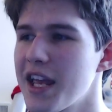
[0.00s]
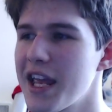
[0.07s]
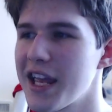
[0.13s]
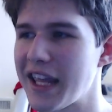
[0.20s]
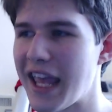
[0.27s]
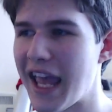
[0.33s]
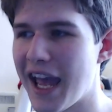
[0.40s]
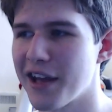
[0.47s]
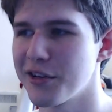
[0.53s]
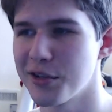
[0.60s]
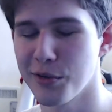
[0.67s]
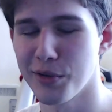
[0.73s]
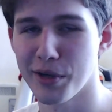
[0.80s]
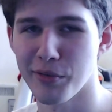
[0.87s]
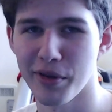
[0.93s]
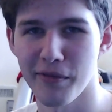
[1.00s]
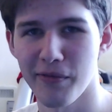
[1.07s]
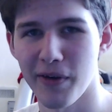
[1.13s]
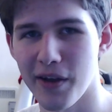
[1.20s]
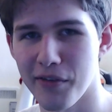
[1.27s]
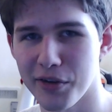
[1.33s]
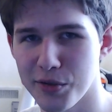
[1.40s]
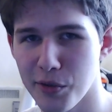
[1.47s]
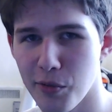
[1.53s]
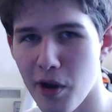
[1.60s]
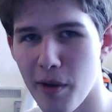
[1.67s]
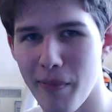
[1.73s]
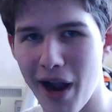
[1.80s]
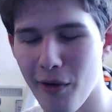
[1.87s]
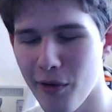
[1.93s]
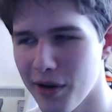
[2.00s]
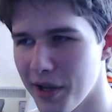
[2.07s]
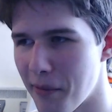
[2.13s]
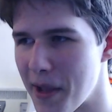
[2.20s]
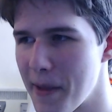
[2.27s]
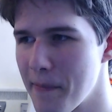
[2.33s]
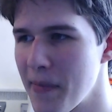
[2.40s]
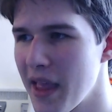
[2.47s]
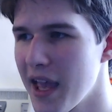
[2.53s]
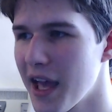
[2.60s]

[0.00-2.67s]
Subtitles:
It can't do it with a 500 watt power limit.